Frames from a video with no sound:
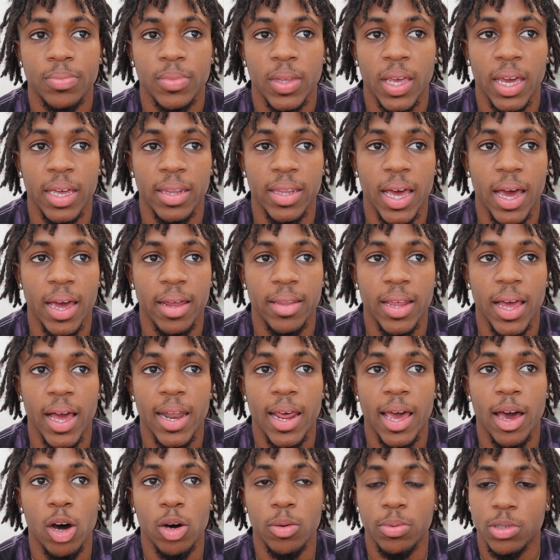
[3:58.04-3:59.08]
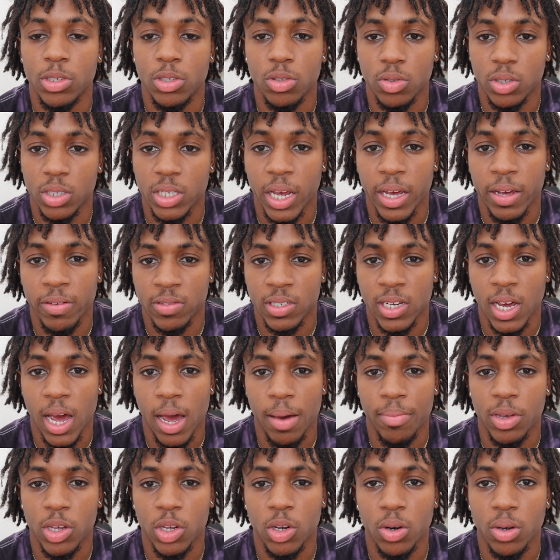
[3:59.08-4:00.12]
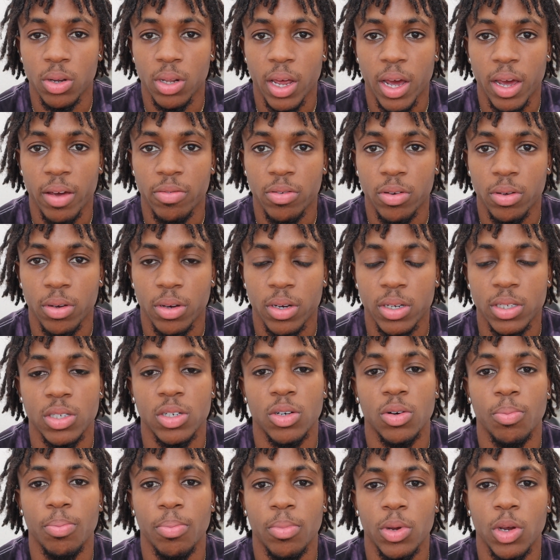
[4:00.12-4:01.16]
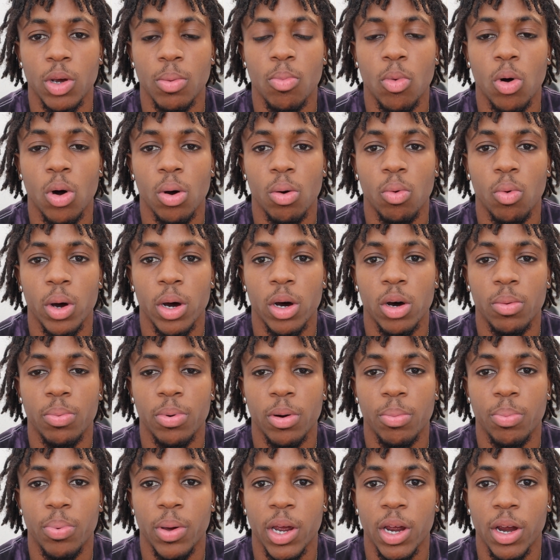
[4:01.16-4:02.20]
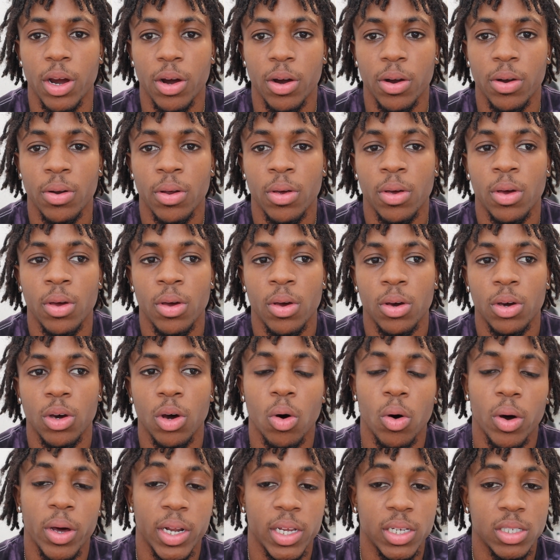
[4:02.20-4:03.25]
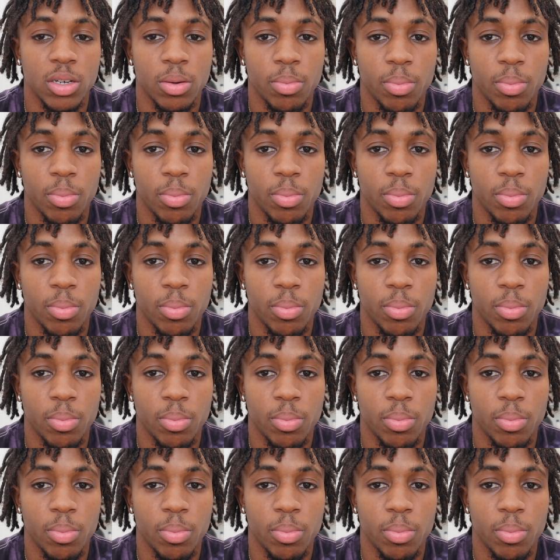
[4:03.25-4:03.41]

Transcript: And that helps you save time in your life, because you're more well prepared going into